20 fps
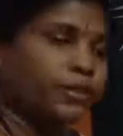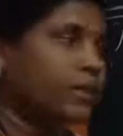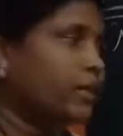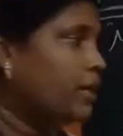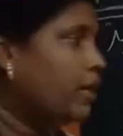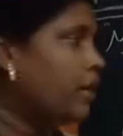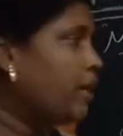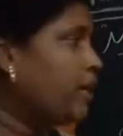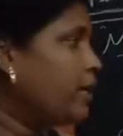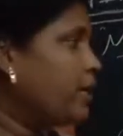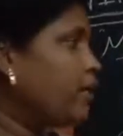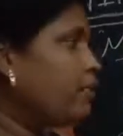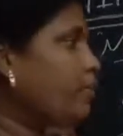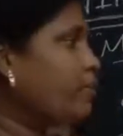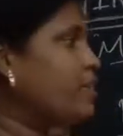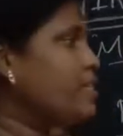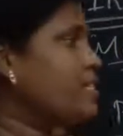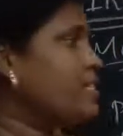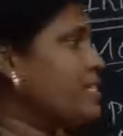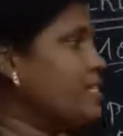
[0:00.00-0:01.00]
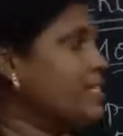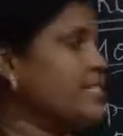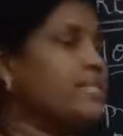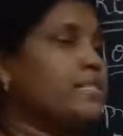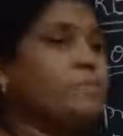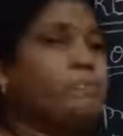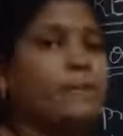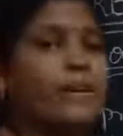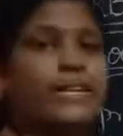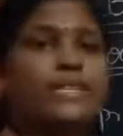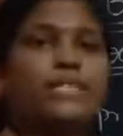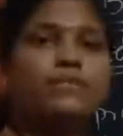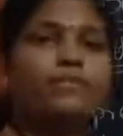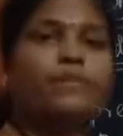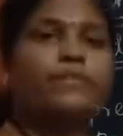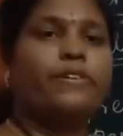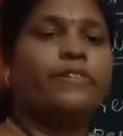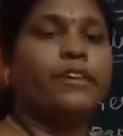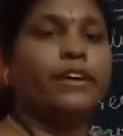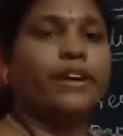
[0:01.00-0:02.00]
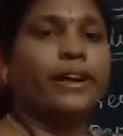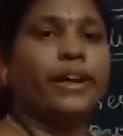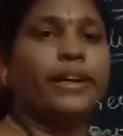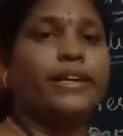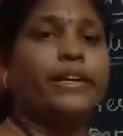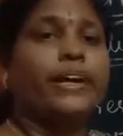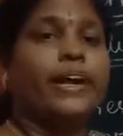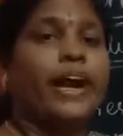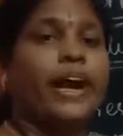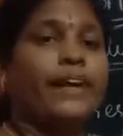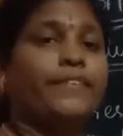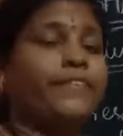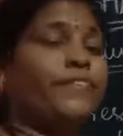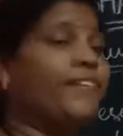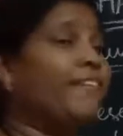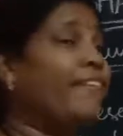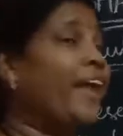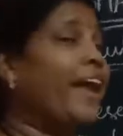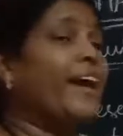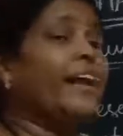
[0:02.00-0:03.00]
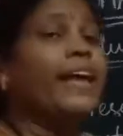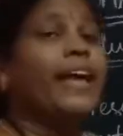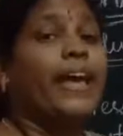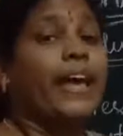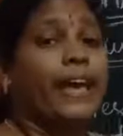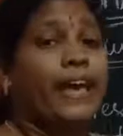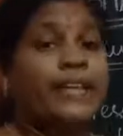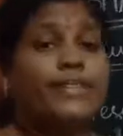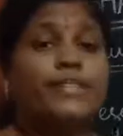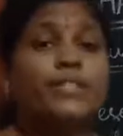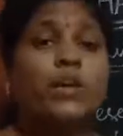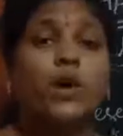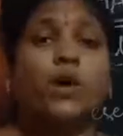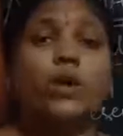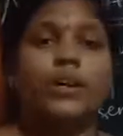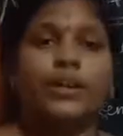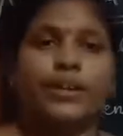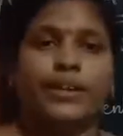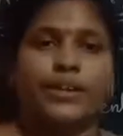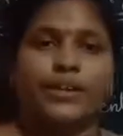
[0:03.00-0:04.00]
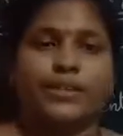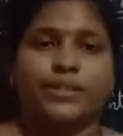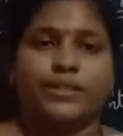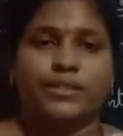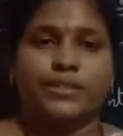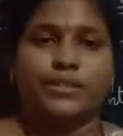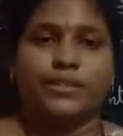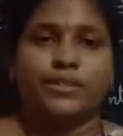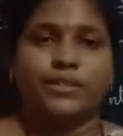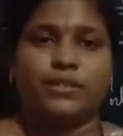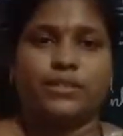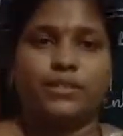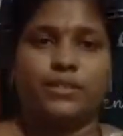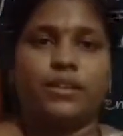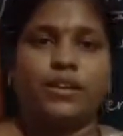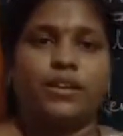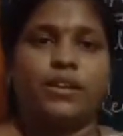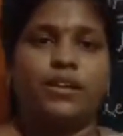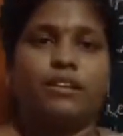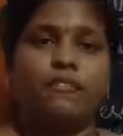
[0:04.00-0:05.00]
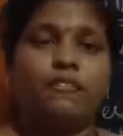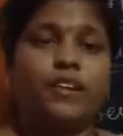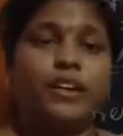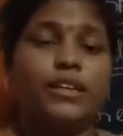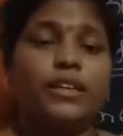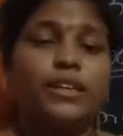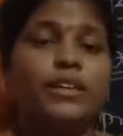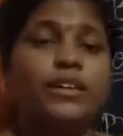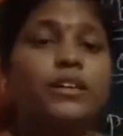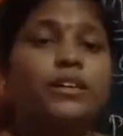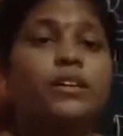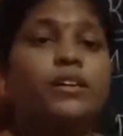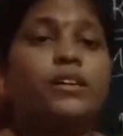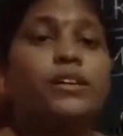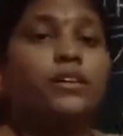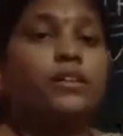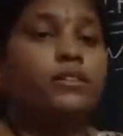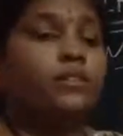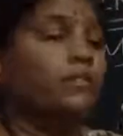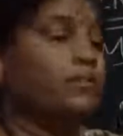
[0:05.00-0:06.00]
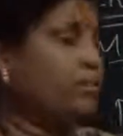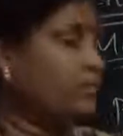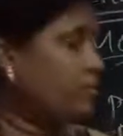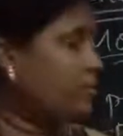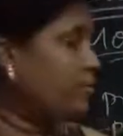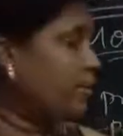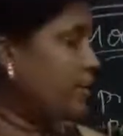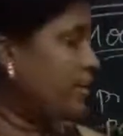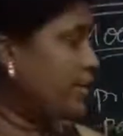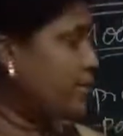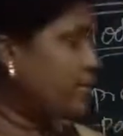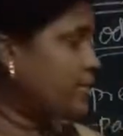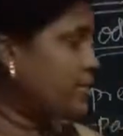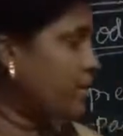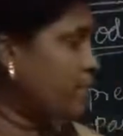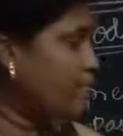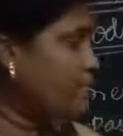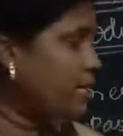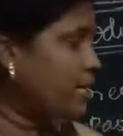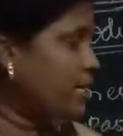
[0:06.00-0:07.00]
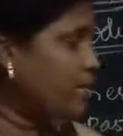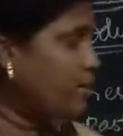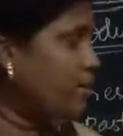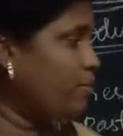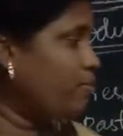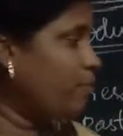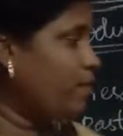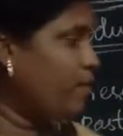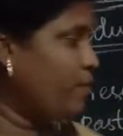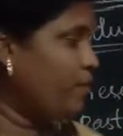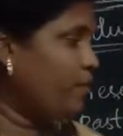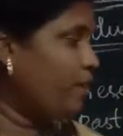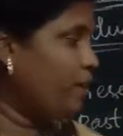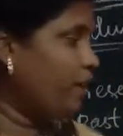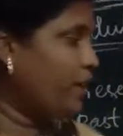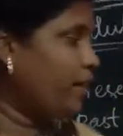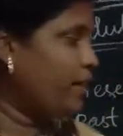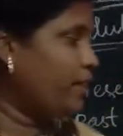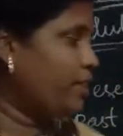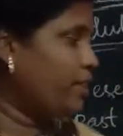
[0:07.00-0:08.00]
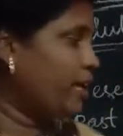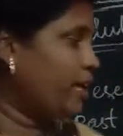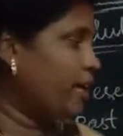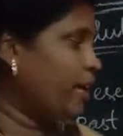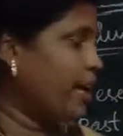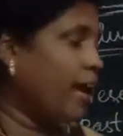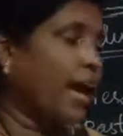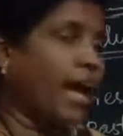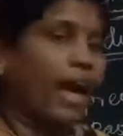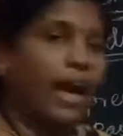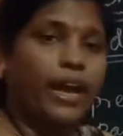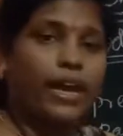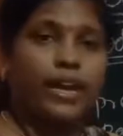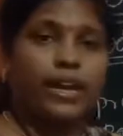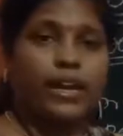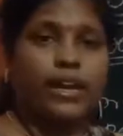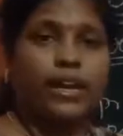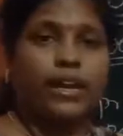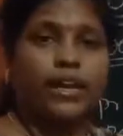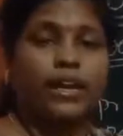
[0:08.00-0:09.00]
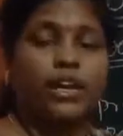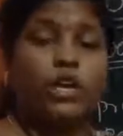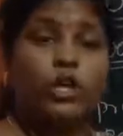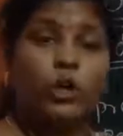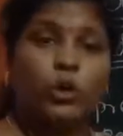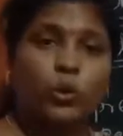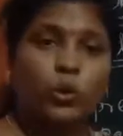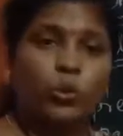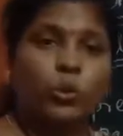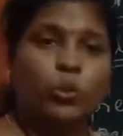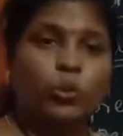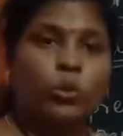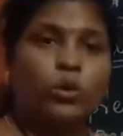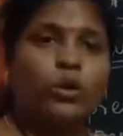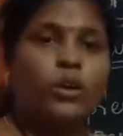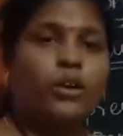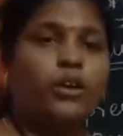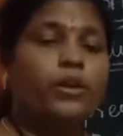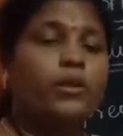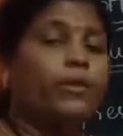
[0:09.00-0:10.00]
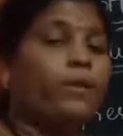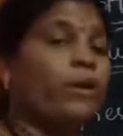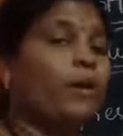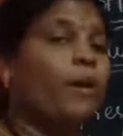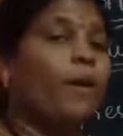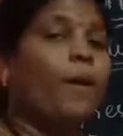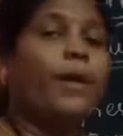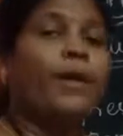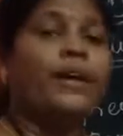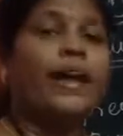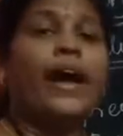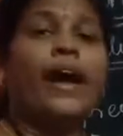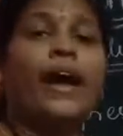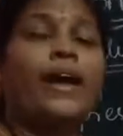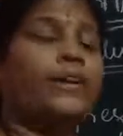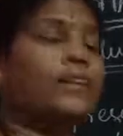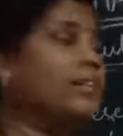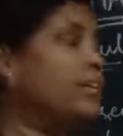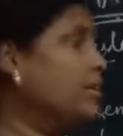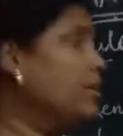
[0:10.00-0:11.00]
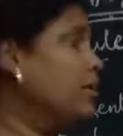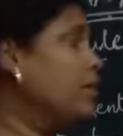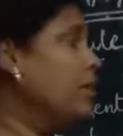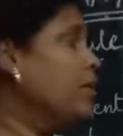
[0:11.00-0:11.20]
Here we will just base verb we will write and we will add s or yes. When the subject will be we, they, I, you will not add the